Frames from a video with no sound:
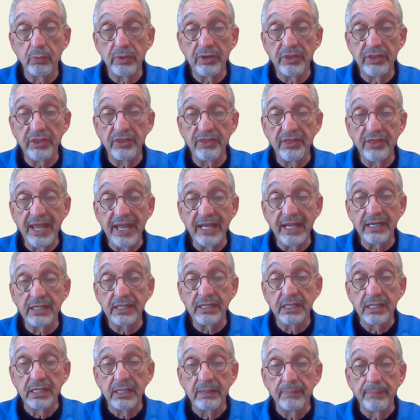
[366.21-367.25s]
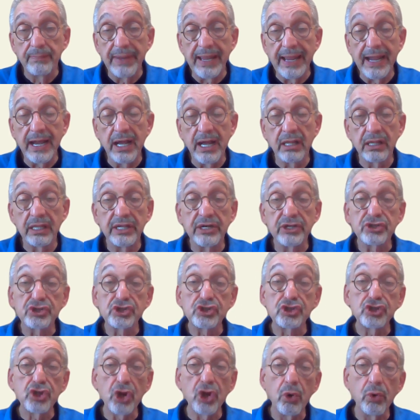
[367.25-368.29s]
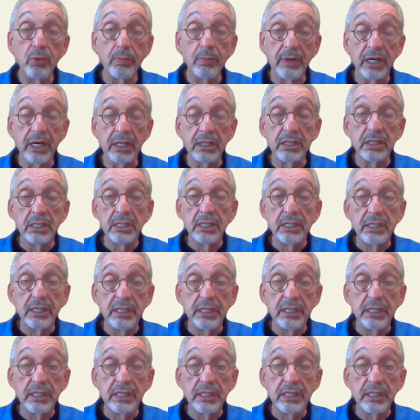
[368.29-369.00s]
within that bowel, and a stoma